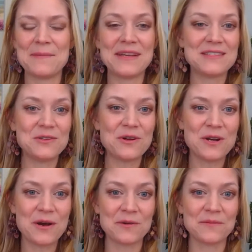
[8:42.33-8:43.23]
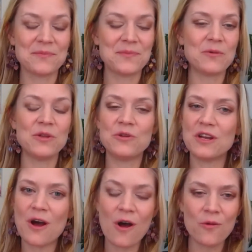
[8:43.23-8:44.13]
because you don't know. But you
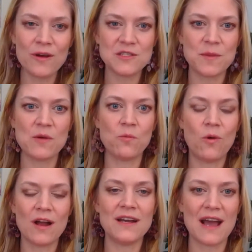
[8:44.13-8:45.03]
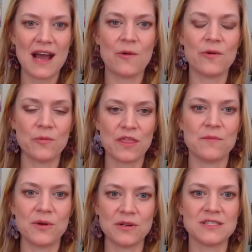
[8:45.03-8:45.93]
can always spend 1 hour with a
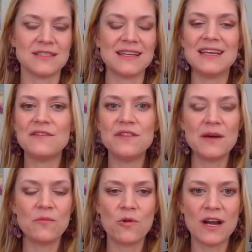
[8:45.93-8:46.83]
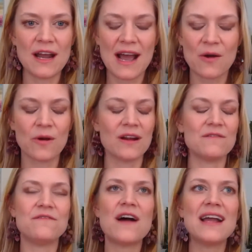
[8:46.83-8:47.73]
person. Give them 1 hour.
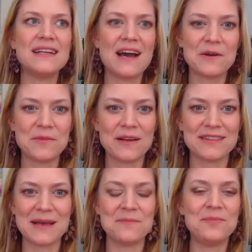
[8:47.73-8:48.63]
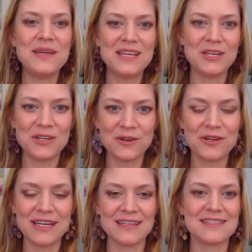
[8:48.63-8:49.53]
Find out about them. Be
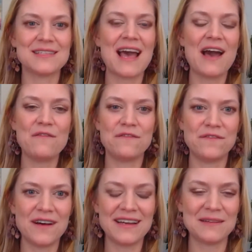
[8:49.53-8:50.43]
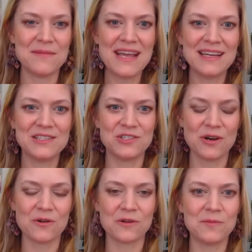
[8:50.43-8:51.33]
curious. Have fun. Make a
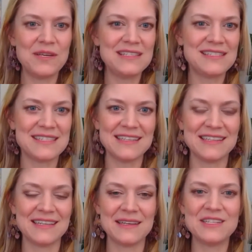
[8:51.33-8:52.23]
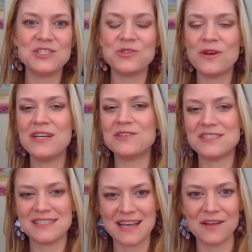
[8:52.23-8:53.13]
joke. Be silly. Enjoy
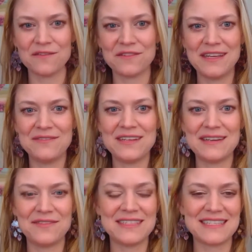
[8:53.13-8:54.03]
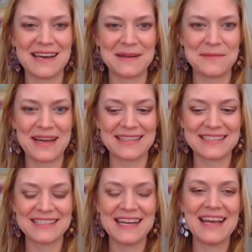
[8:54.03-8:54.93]
yourself, even if it's not a
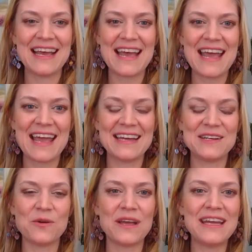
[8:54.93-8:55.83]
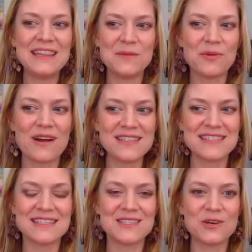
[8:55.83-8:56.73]
match. And in the
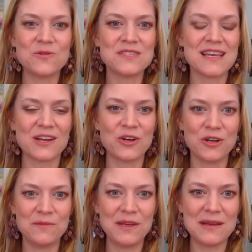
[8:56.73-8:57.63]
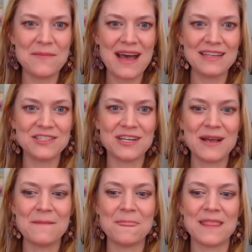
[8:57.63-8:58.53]
process, those that could be a match,
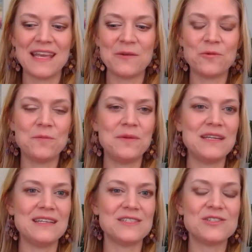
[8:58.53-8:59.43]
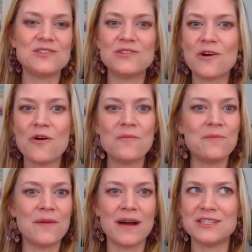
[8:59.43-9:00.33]
it will be so
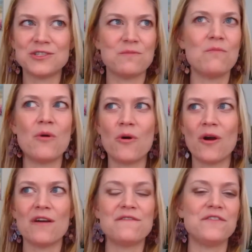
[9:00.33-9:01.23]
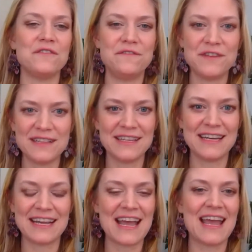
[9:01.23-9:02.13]
much more
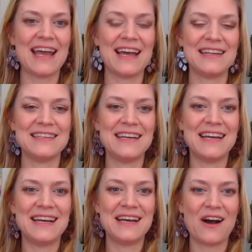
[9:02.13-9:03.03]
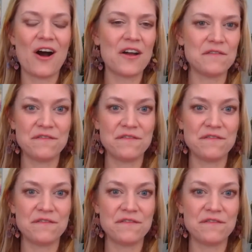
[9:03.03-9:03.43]
fulfilling and on